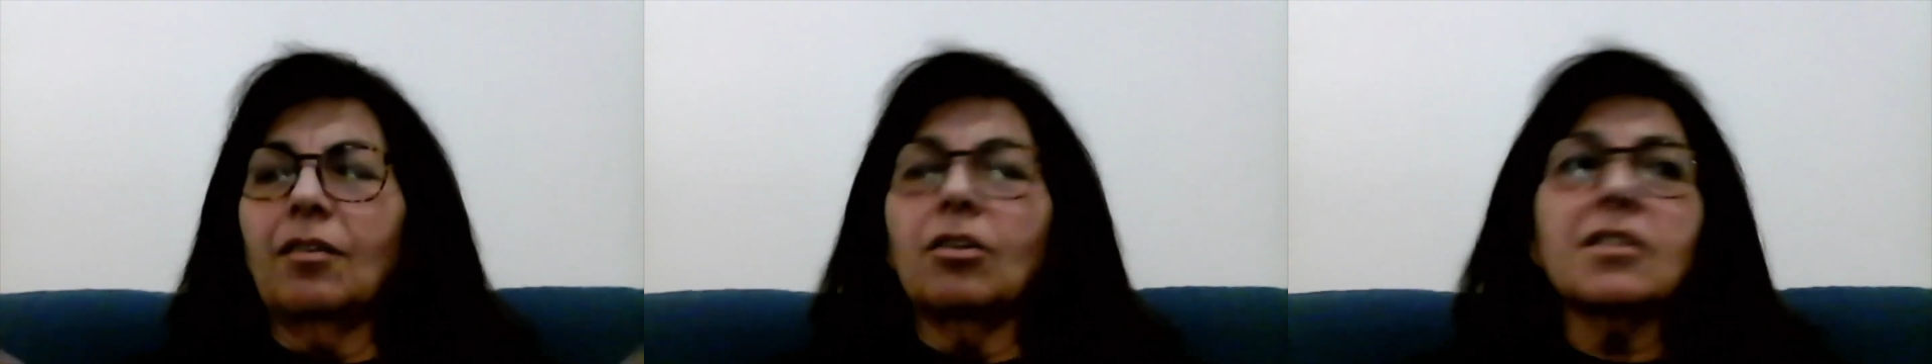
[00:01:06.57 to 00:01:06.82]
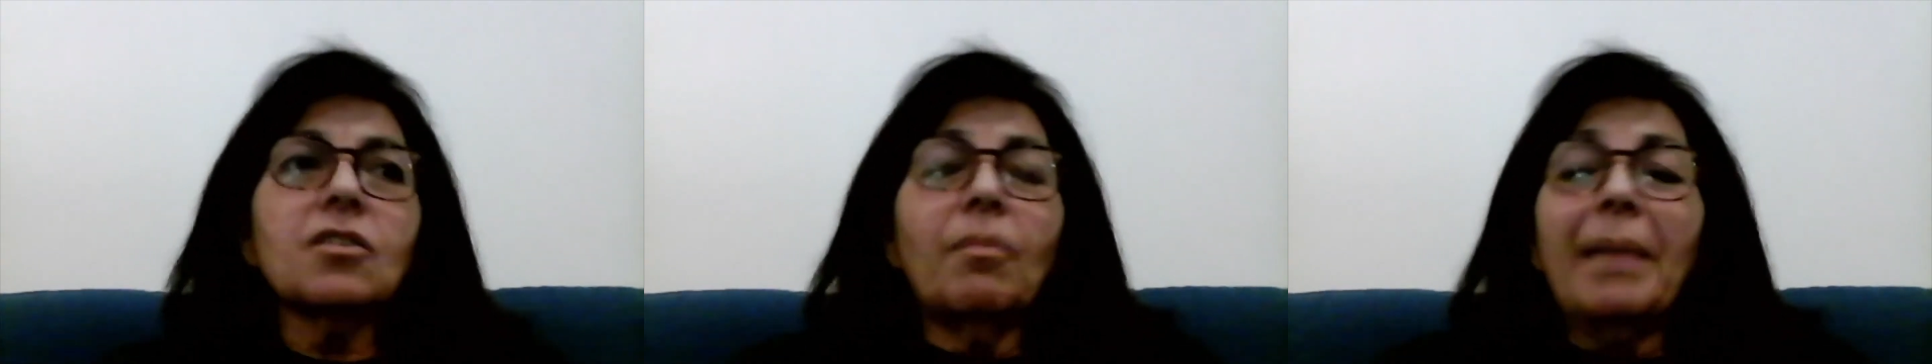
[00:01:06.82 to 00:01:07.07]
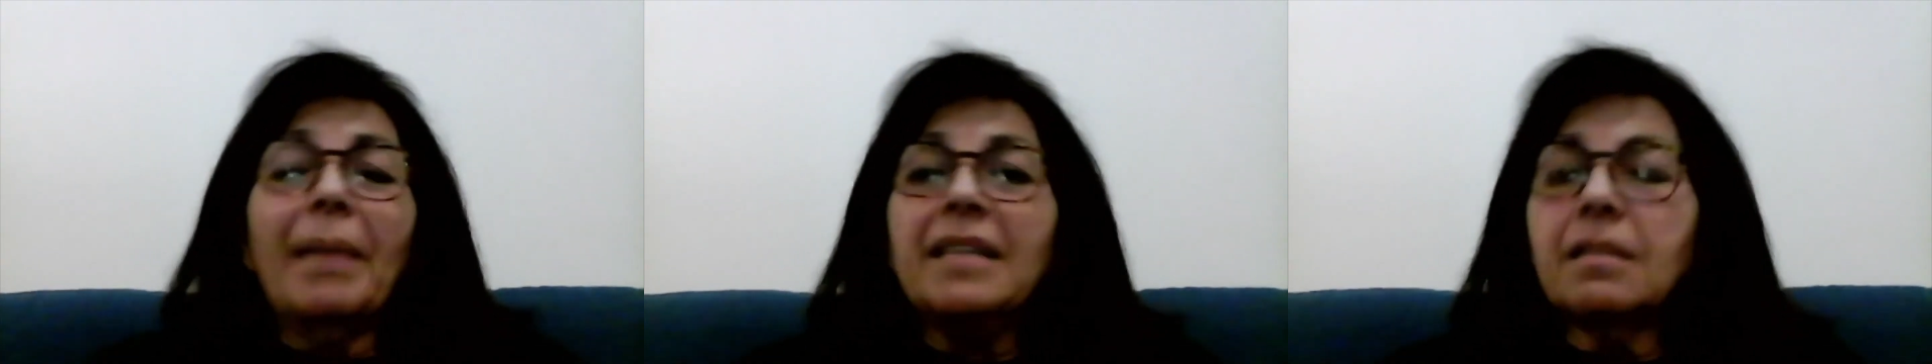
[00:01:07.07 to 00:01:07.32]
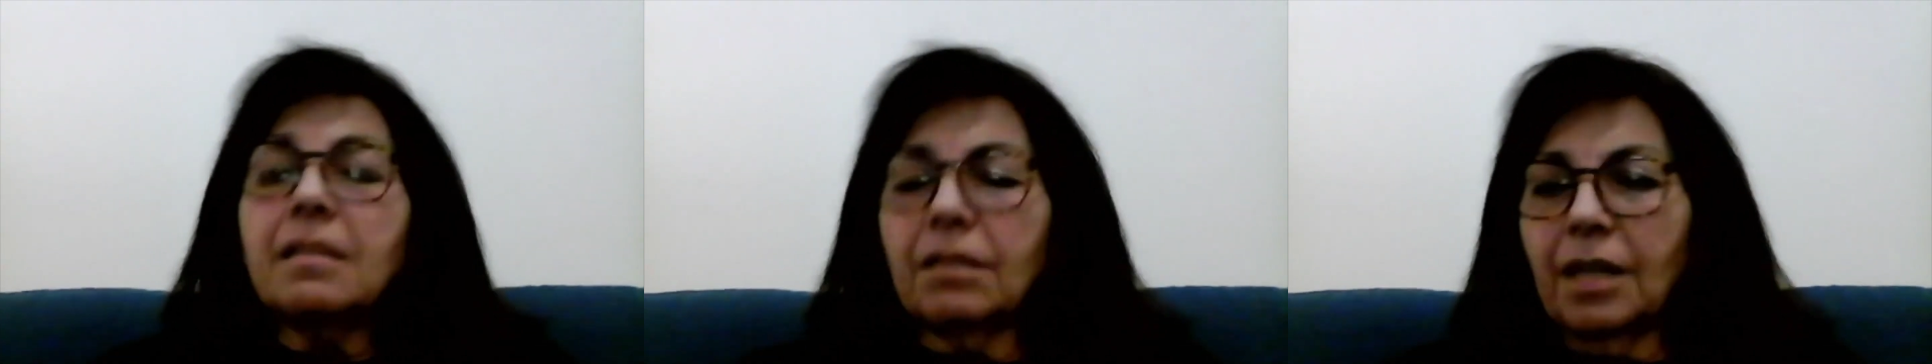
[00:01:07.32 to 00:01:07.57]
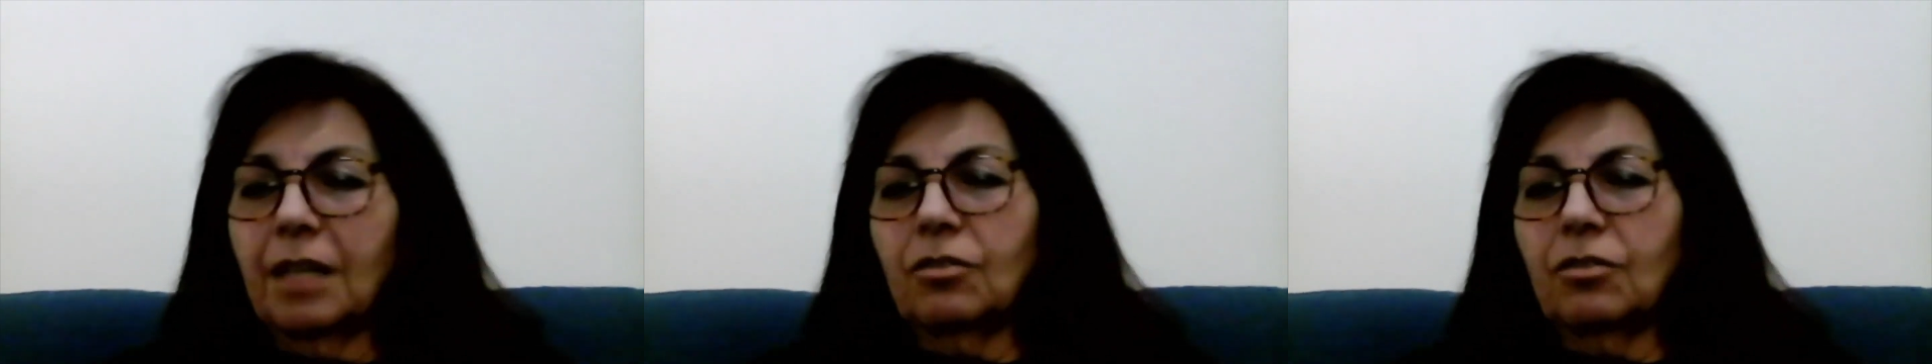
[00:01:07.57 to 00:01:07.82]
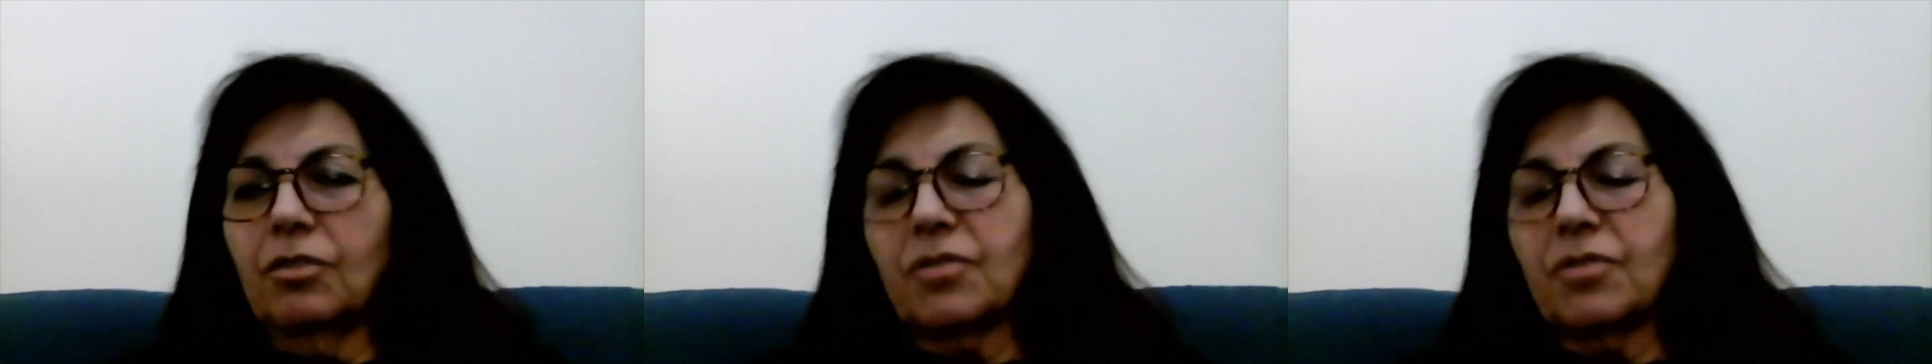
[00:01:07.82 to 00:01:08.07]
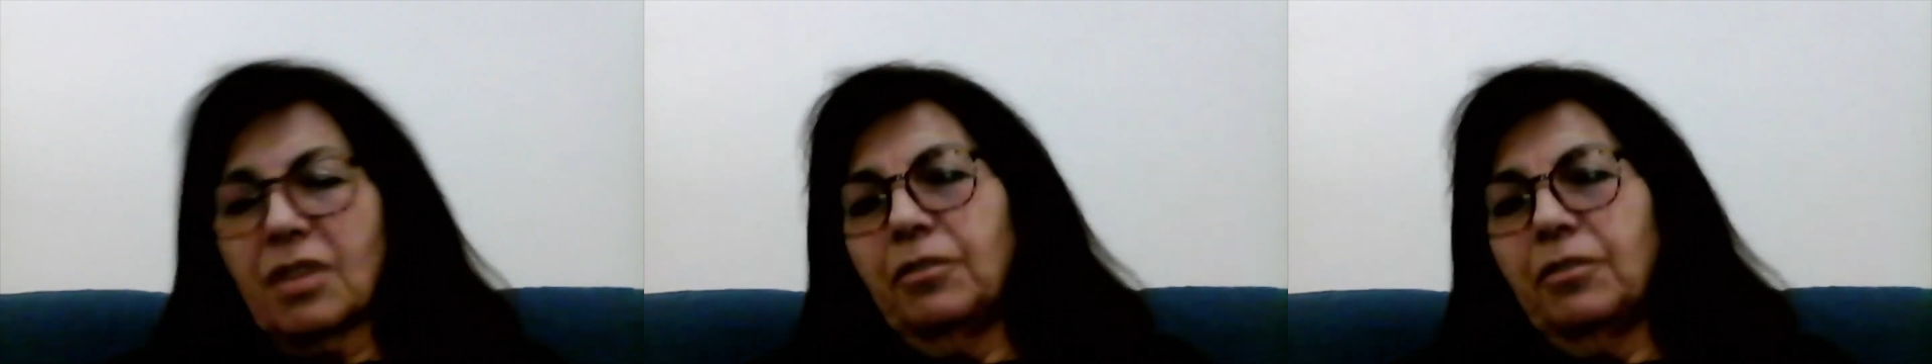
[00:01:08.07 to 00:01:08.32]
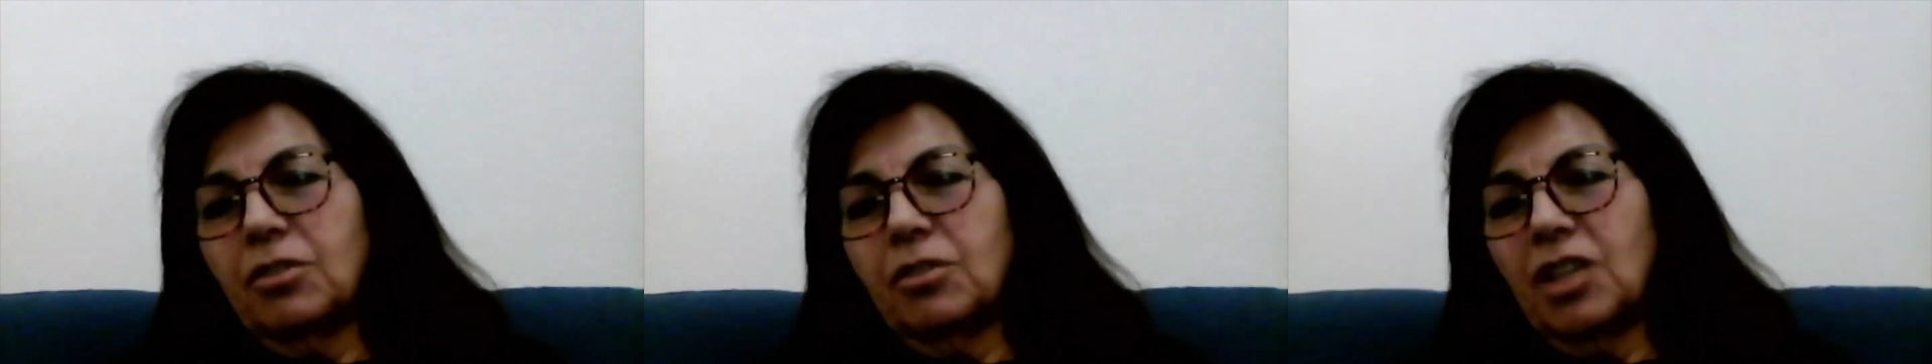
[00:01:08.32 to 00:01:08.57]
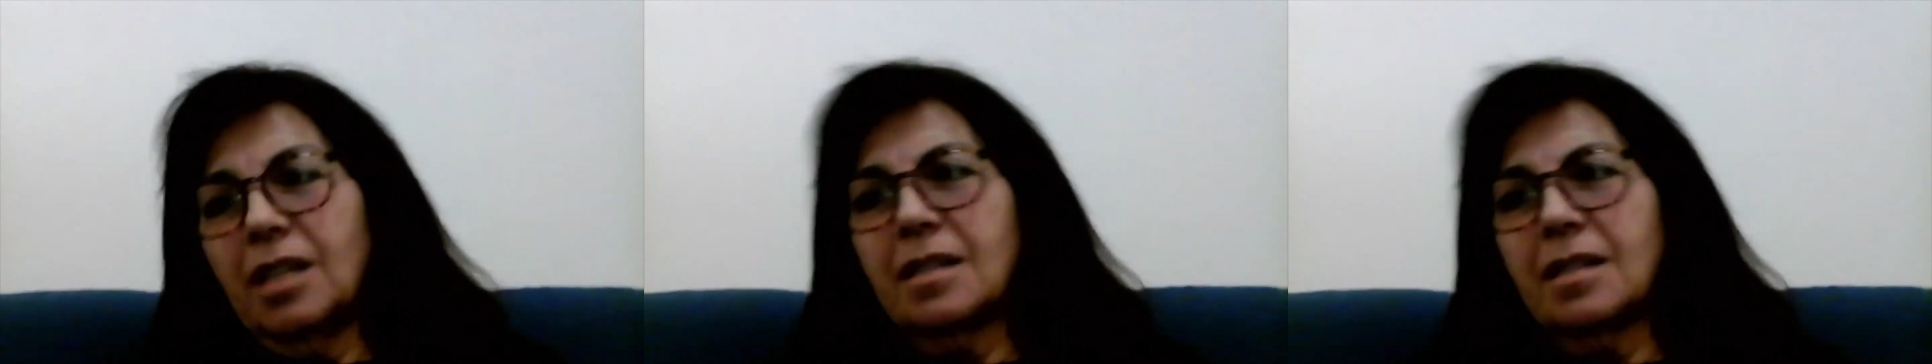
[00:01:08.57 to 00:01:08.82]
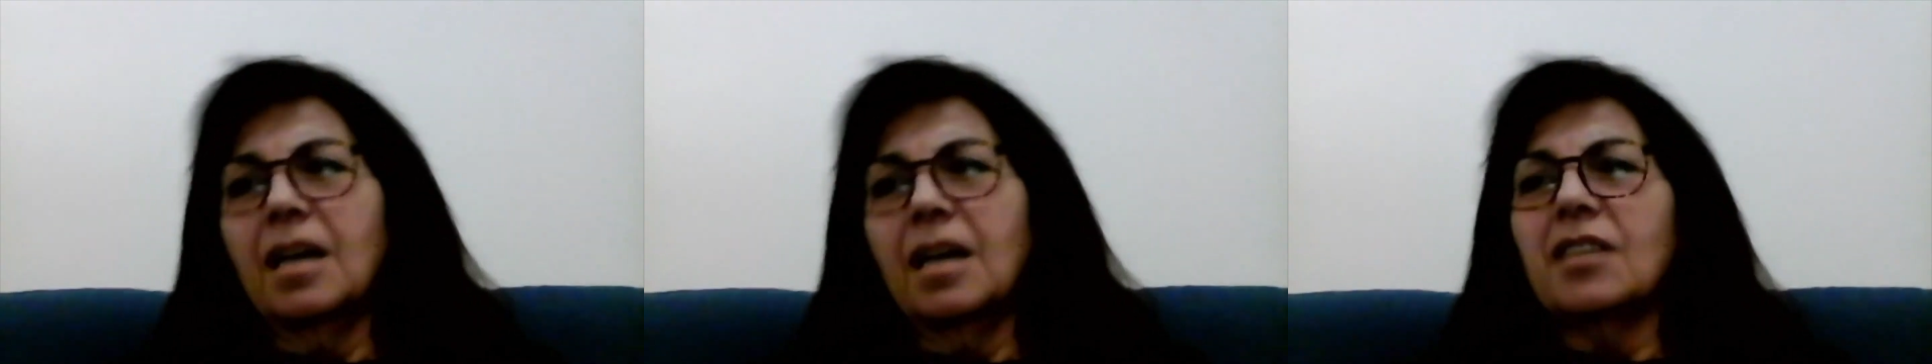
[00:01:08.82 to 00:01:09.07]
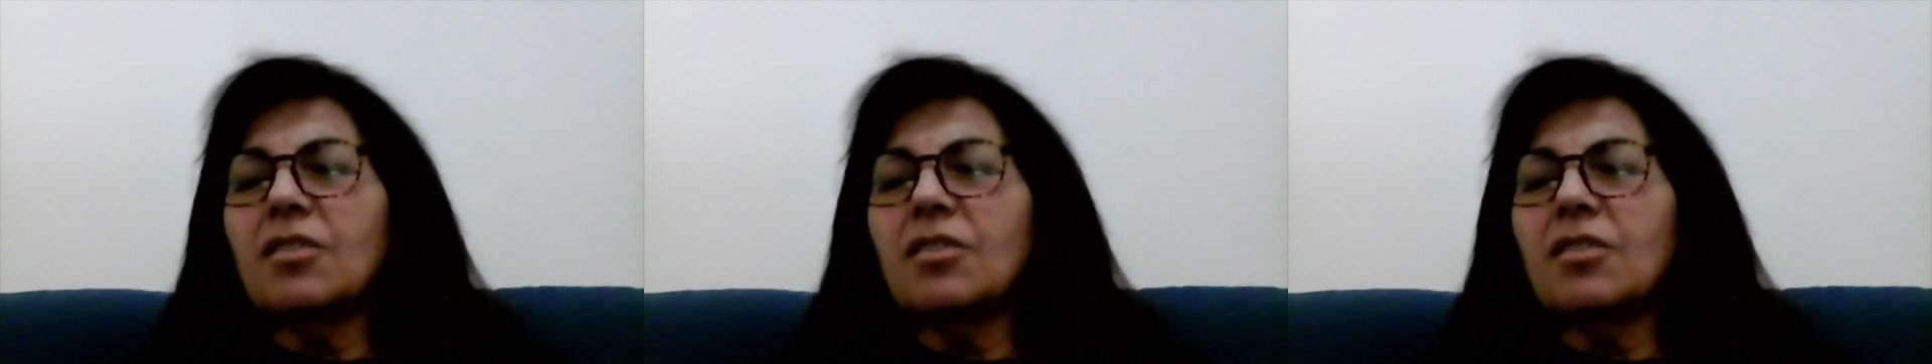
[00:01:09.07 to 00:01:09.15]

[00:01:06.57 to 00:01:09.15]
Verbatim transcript: also mentoring those refugees